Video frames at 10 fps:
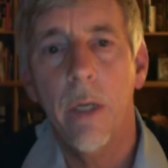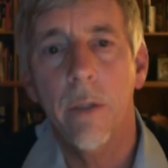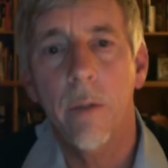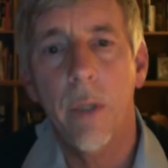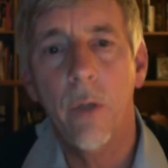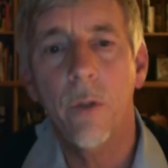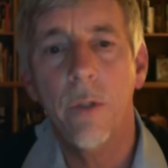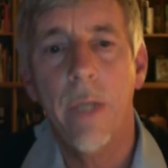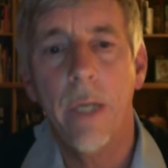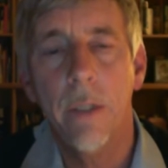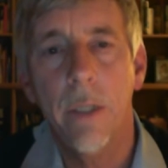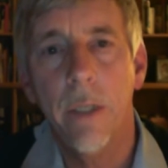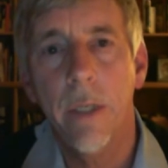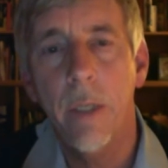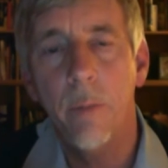because that
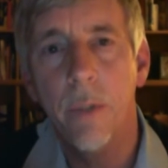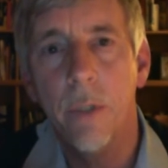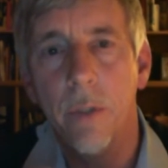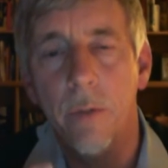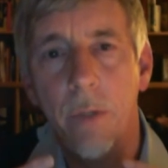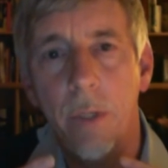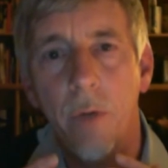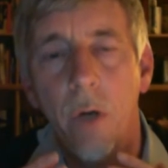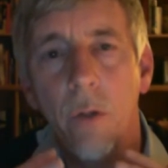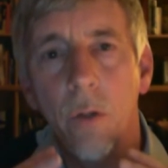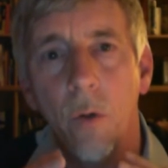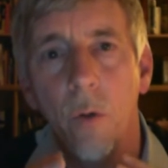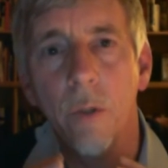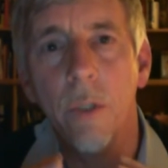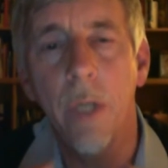keeps the vocal
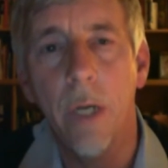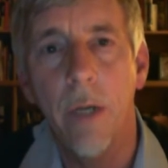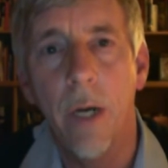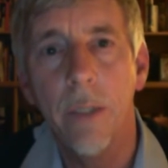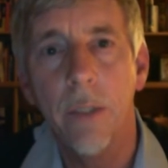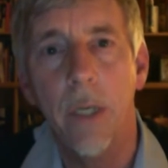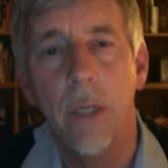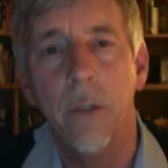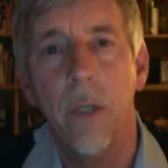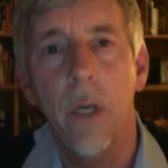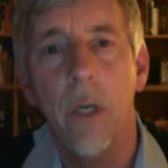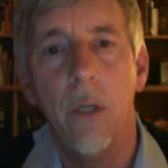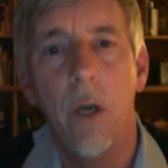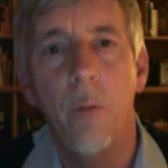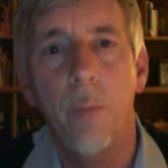cords now nice and
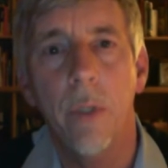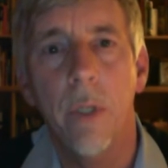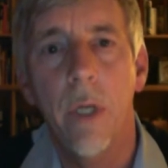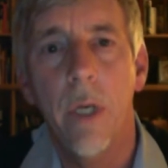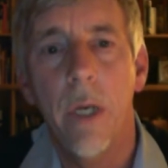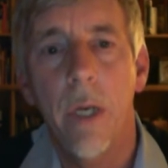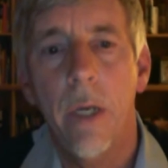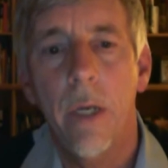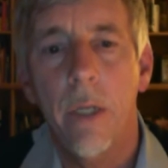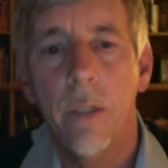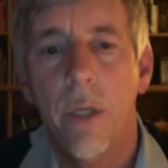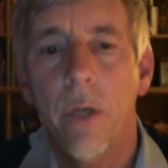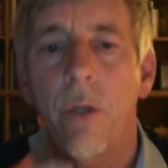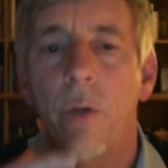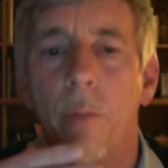open. So
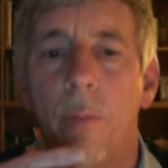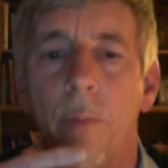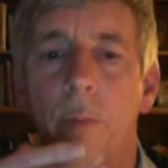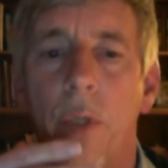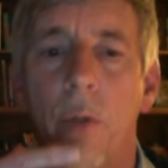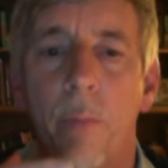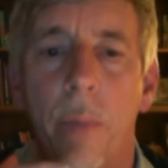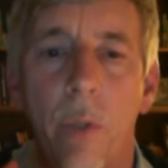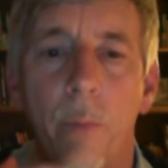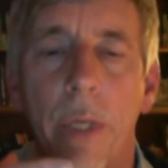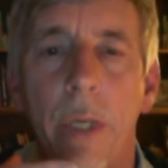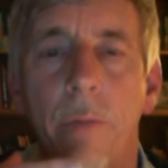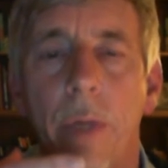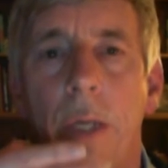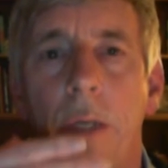you
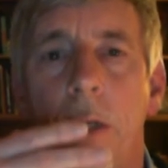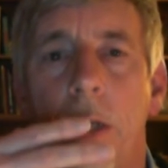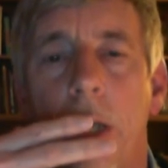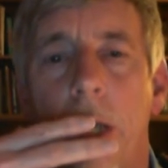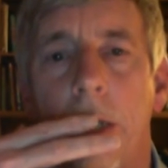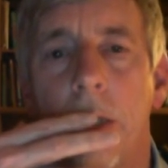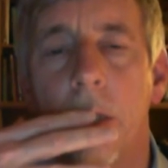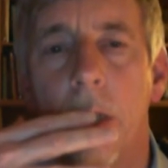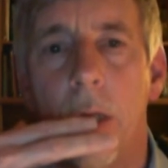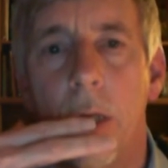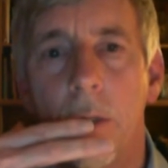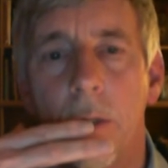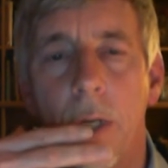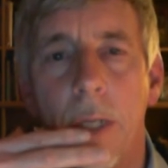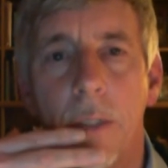breathe in and
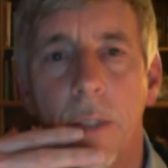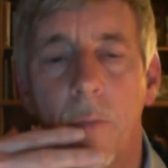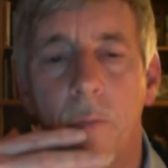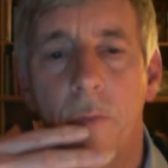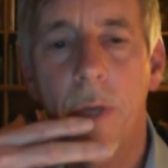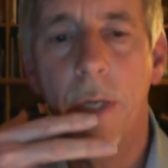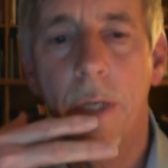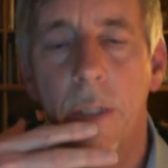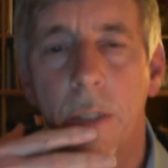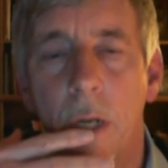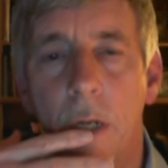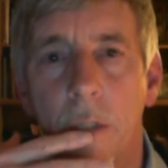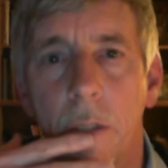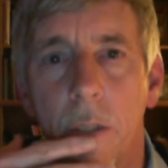let some very slight